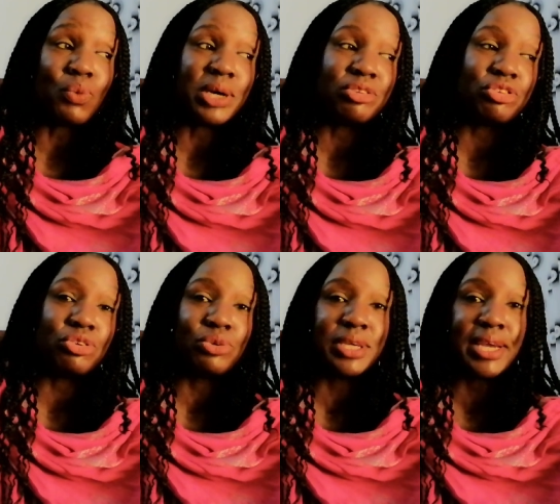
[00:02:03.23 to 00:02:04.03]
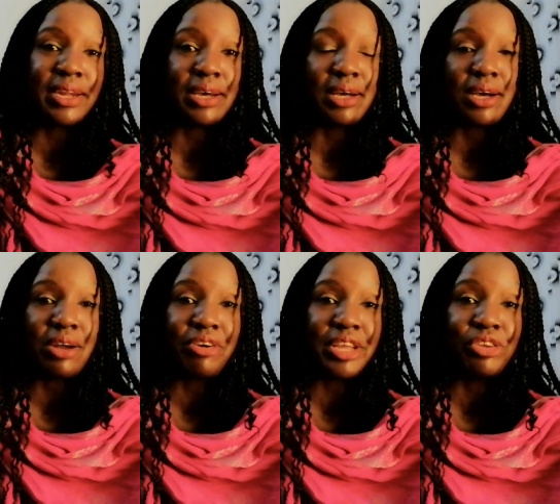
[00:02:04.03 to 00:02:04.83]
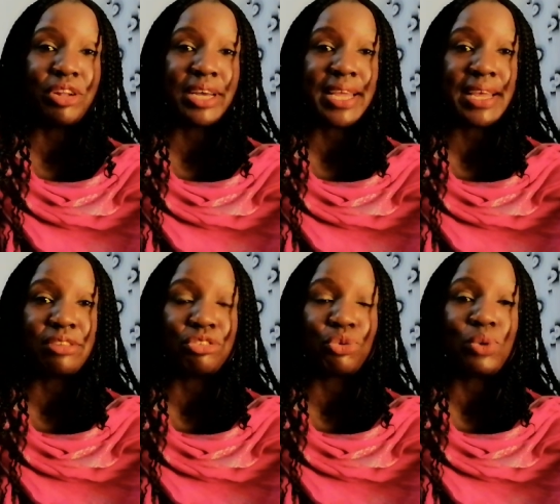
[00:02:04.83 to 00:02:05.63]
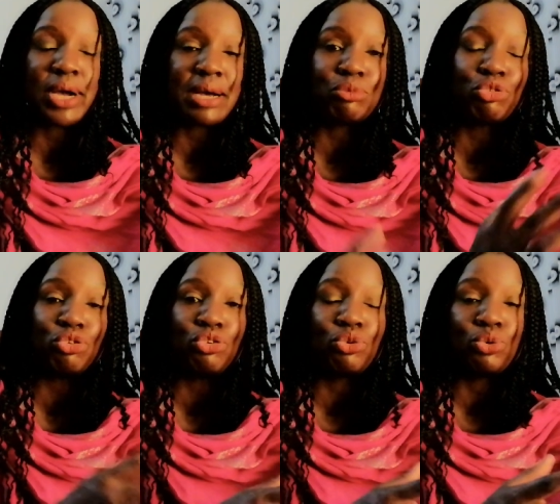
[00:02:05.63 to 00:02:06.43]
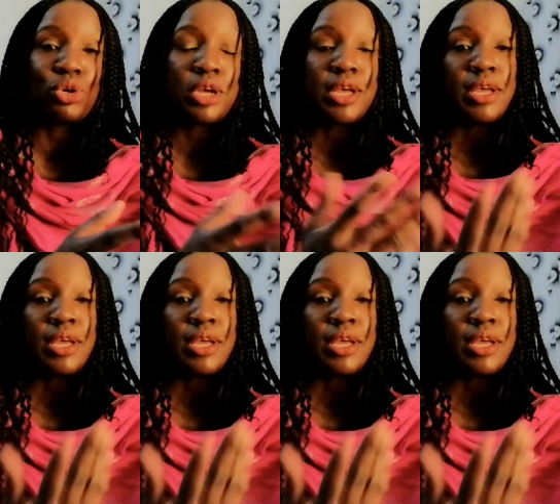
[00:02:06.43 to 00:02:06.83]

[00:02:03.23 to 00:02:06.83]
once you get a regular guest who comes to you